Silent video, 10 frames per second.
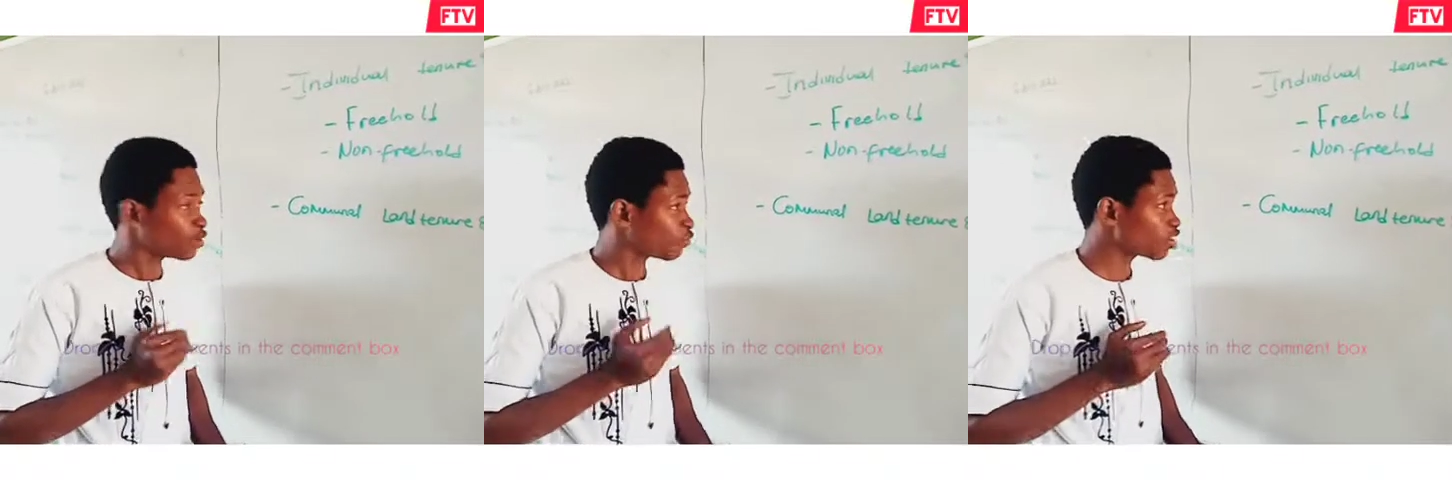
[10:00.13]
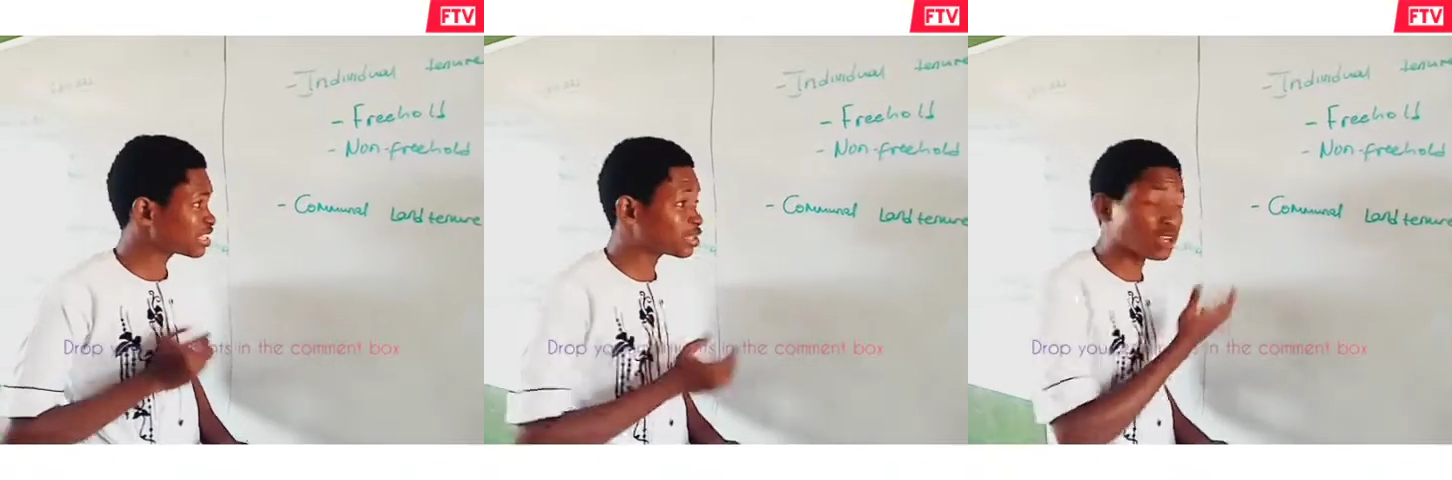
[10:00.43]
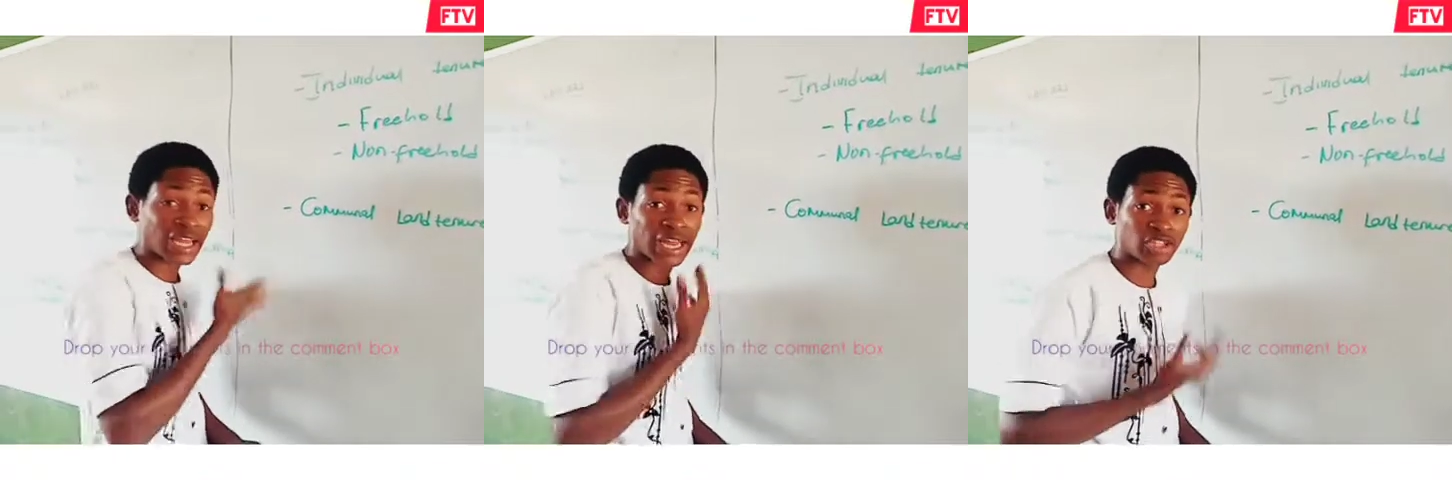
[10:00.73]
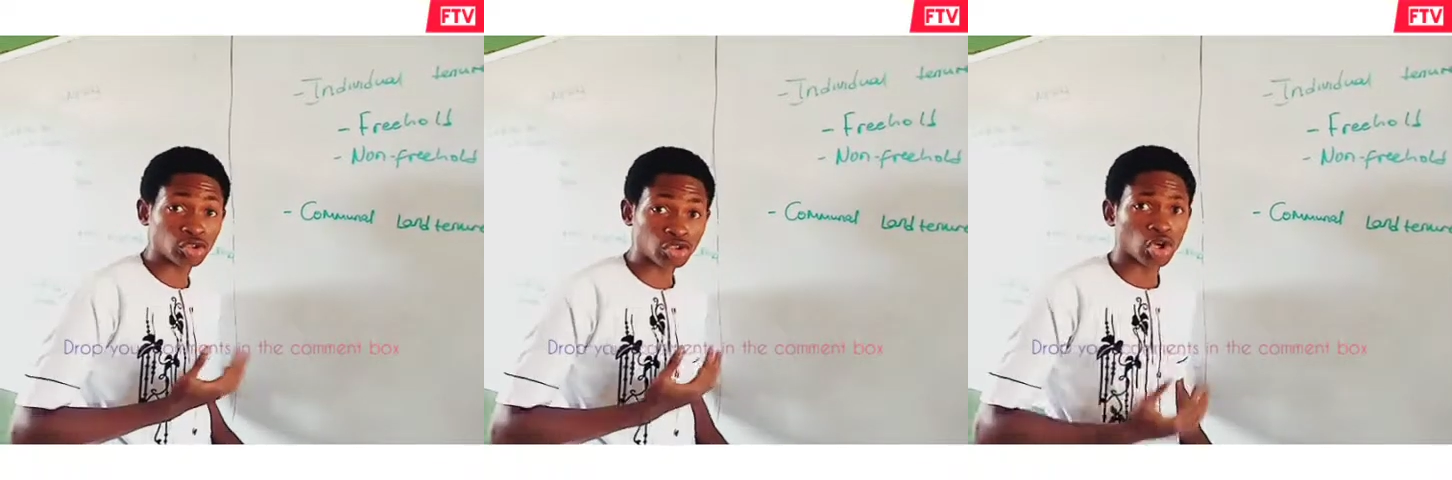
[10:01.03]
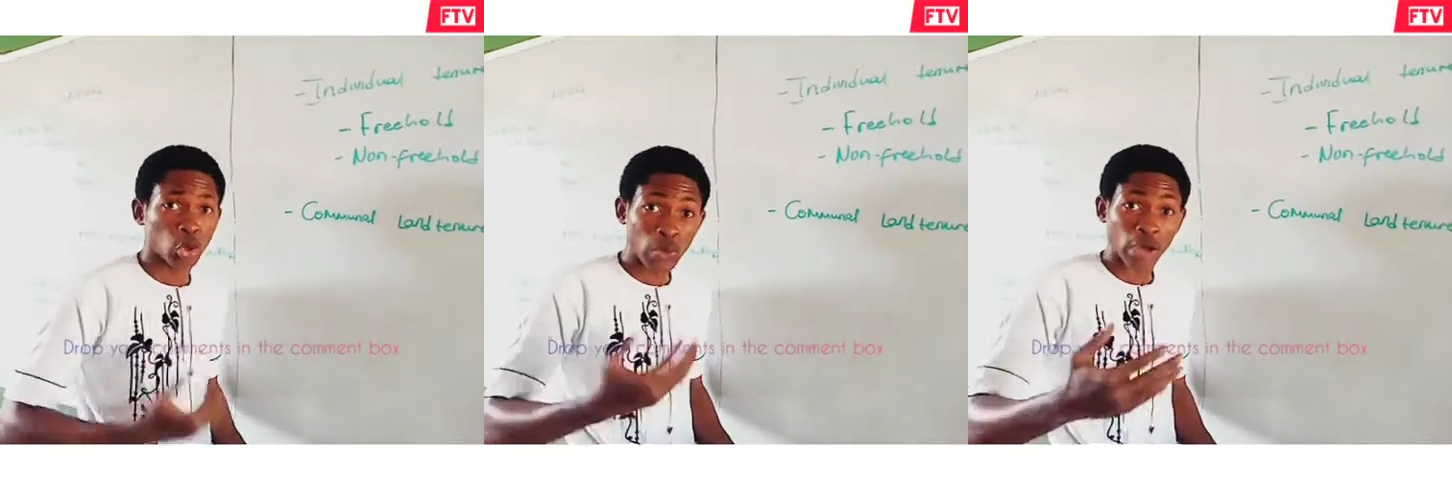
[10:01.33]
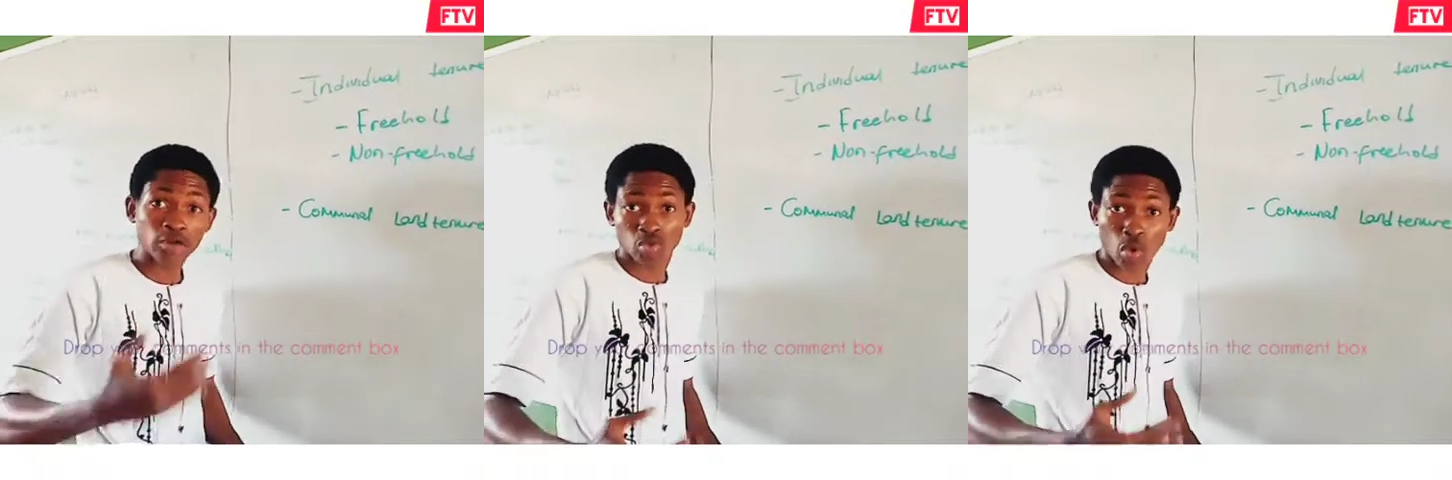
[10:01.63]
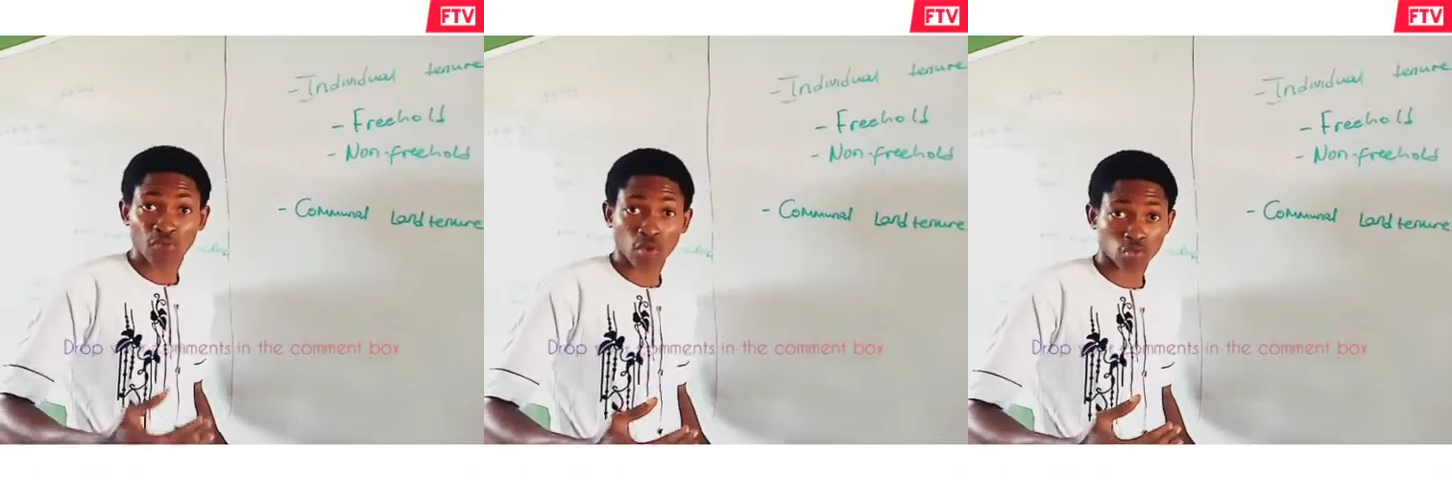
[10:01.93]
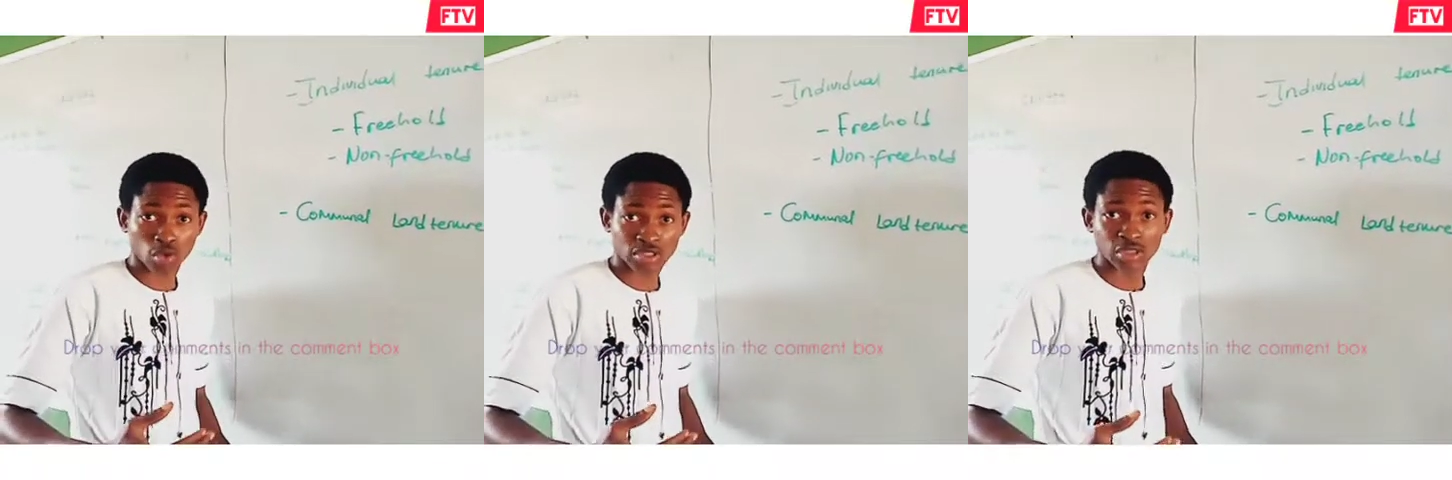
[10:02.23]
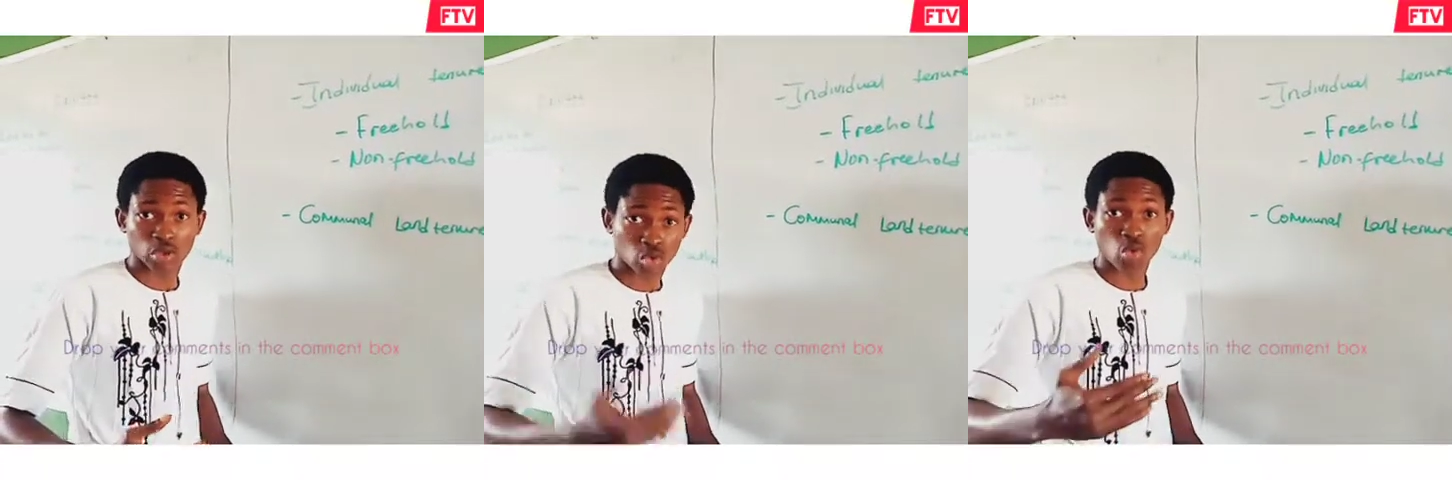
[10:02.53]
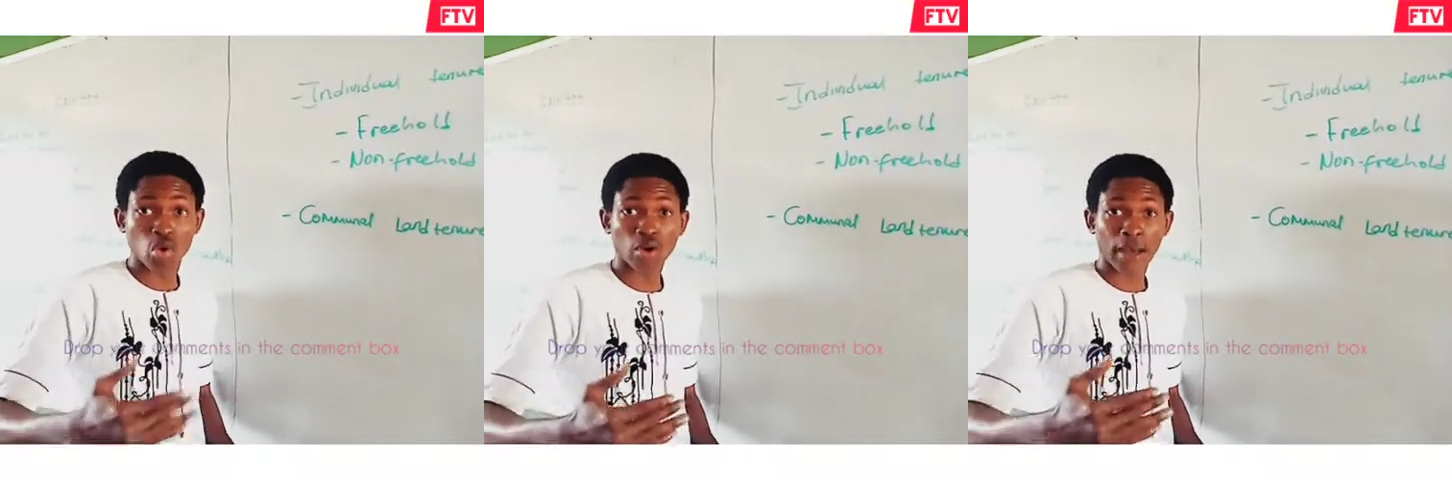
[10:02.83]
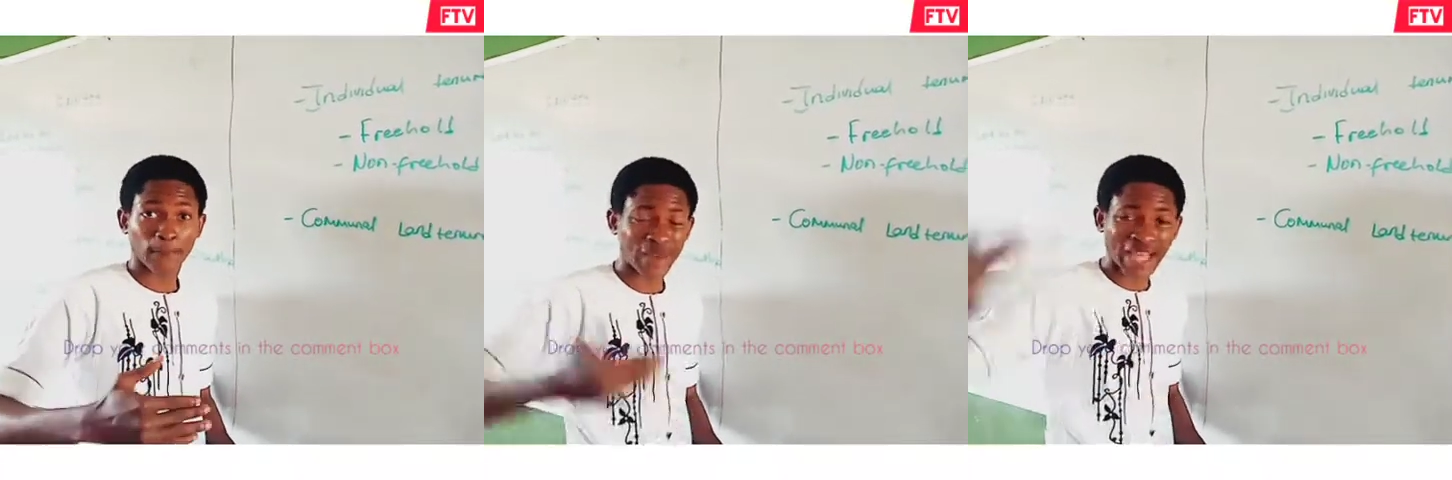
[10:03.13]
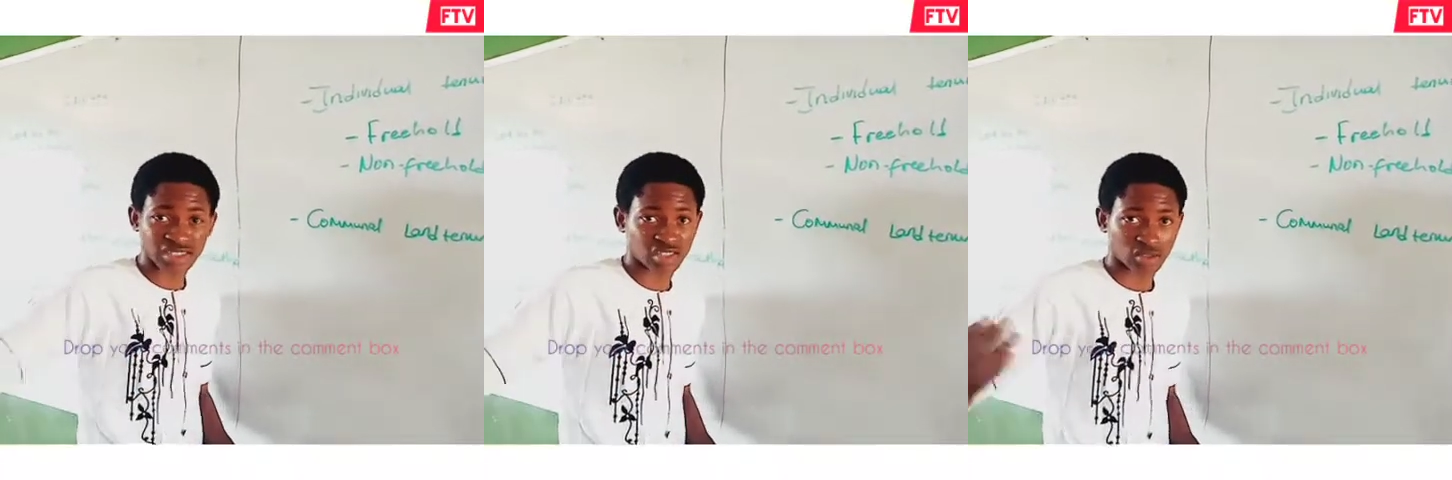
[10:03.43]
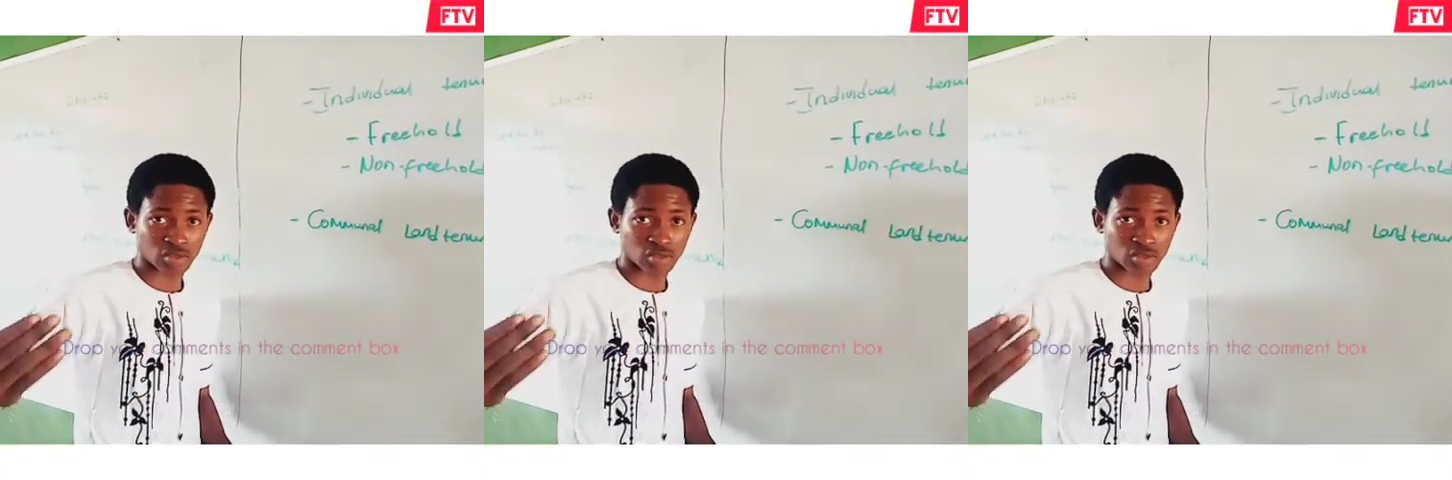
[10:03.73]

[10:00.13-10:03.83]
For instance, other land use, we are going to go for what? To go and plant.